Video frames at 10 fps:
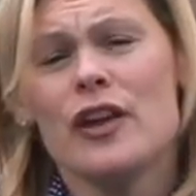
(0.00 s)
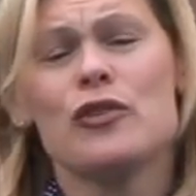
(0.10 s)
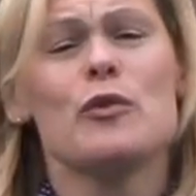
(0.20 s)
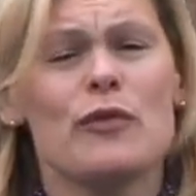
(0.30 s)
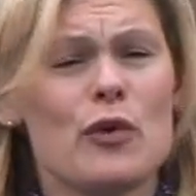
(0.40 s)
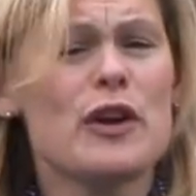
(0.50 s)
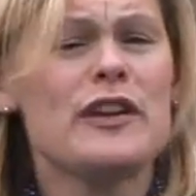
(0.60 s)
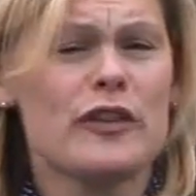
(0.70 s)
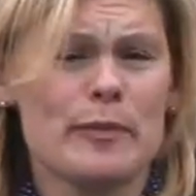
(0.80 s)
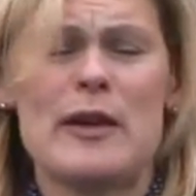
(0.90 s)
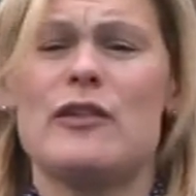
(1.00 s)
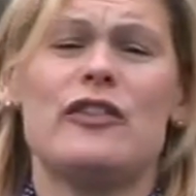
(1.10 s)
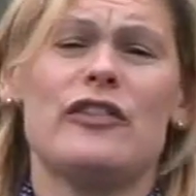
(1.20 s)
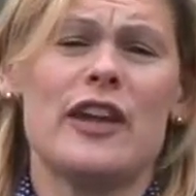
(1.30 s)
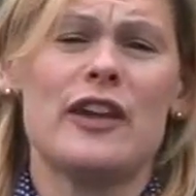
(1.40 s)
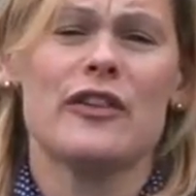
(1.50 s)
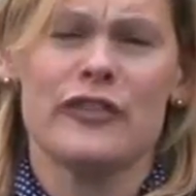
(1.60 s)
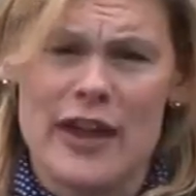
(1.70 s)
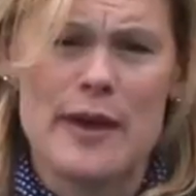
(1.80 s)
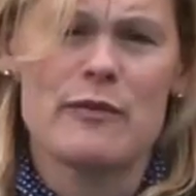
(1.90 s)
to avoid experiencing the
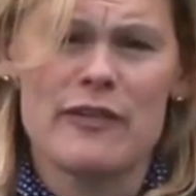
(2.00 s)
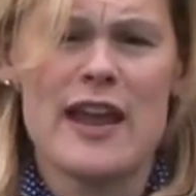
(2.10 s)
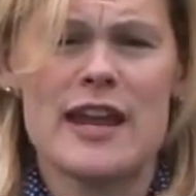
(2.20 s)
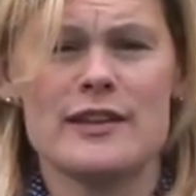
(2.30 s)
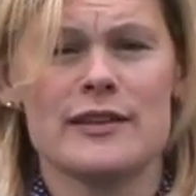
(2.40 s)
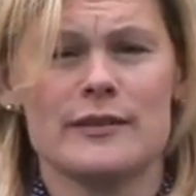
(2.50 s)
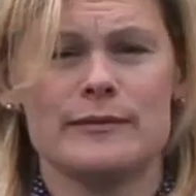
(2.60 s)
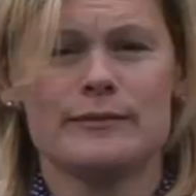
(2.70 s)
same fate.